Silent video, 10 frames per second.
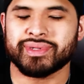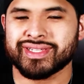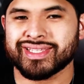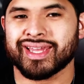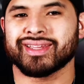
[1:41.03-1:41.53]

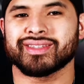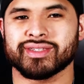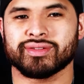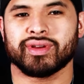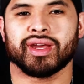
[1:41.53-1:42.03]
please like and
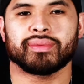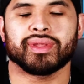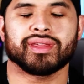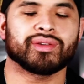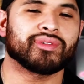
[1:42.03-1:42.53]
subscribe,
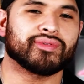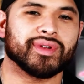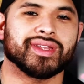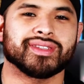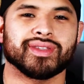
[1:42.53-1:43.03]
let your
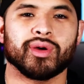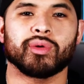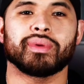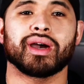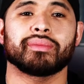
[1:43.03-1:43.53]
friends know
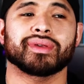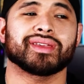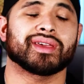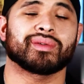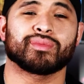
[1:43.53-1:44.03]
about
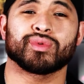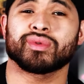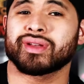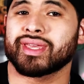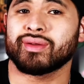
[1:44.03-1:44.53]
me, and
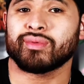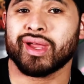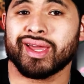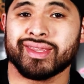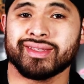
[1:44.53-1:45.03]
we'll get
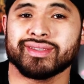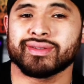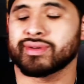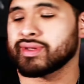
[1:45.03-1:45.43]
right into